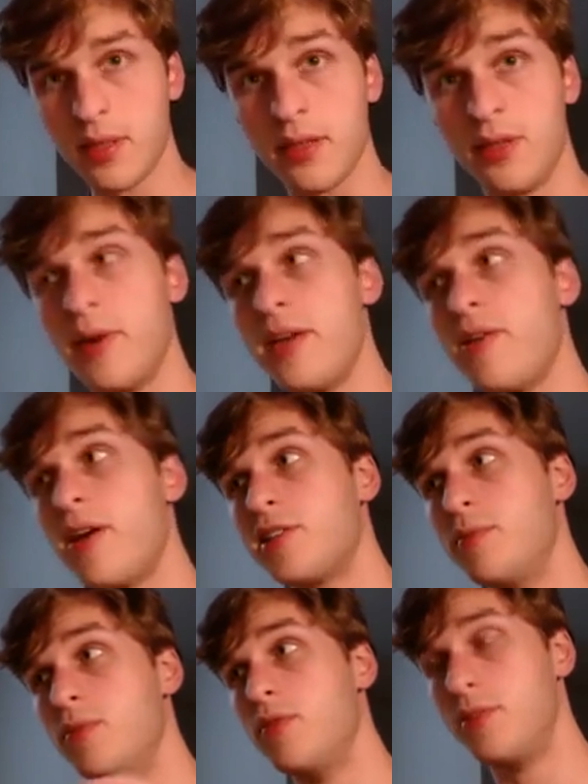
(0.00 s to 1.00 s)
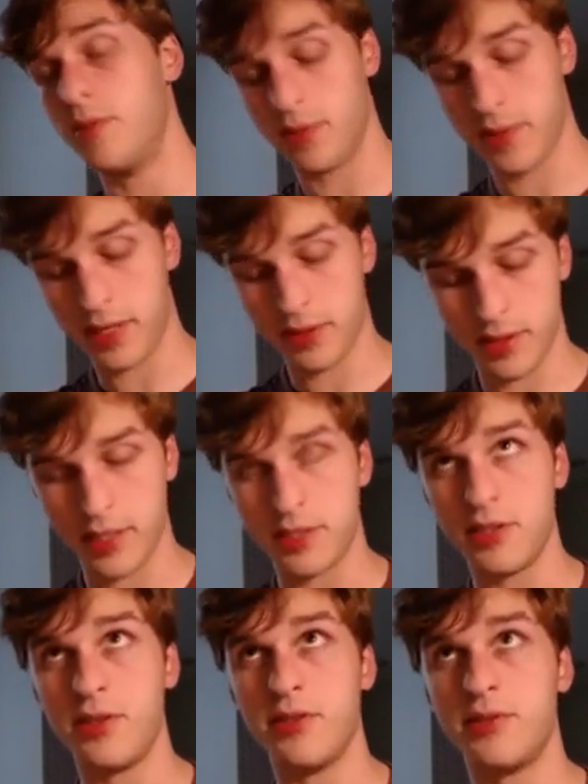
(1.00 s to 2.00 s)
The way you actually move into a directory is
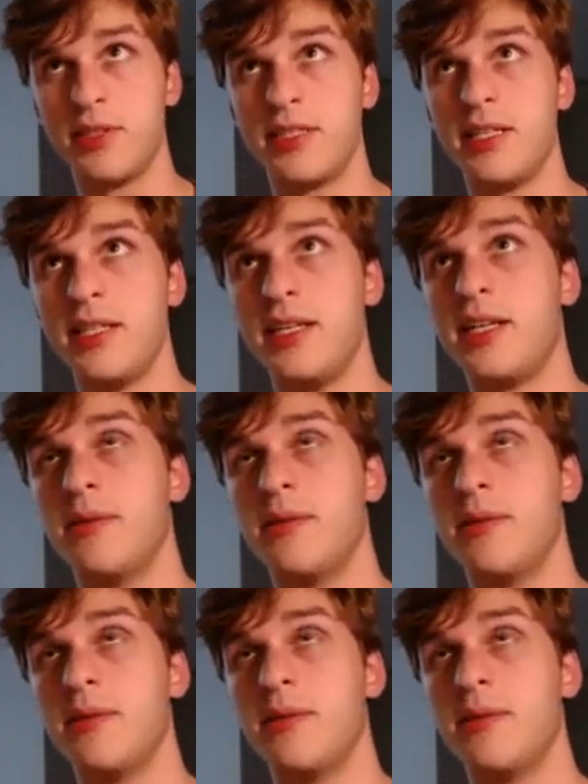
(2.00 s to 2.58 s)
you use the cd